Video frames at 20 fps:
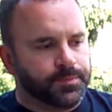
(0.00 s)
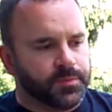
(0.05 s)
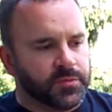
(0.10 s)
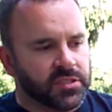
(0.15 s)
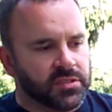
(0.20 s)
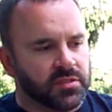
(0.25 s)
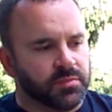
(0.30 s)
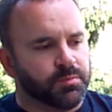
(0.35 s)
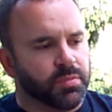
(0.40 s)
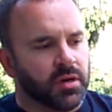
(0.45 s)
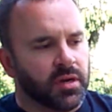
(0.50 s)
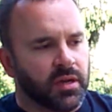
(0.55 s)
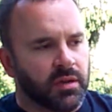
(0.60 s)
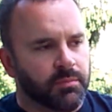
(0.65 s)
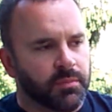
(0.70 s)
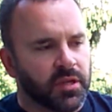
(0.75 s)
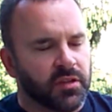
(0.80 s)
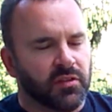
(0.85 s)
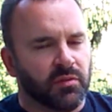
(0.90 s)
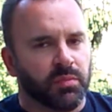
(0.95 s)
This is probably
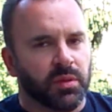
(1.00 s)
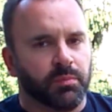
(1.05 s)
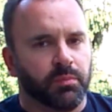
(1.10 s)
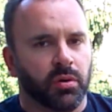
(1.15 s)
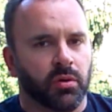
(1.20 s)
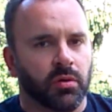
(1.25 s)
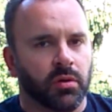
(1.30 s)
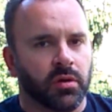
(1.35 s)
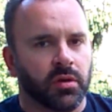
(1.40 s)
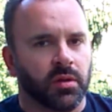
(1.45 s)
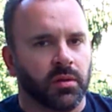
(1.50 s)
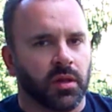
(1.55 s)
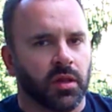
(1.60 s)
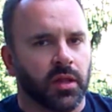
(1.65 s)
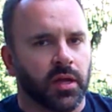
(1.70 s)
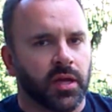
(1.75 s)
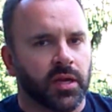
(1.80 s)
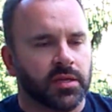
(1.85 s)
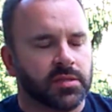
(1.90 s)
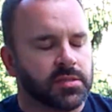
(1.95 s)
meant to be poured in a
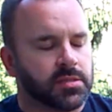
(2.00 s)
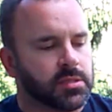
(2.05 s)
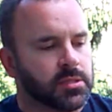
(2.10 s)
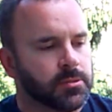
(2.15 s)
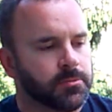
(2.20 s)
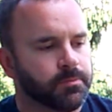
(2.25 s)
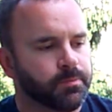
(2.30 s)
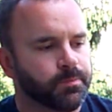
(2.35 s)
glass.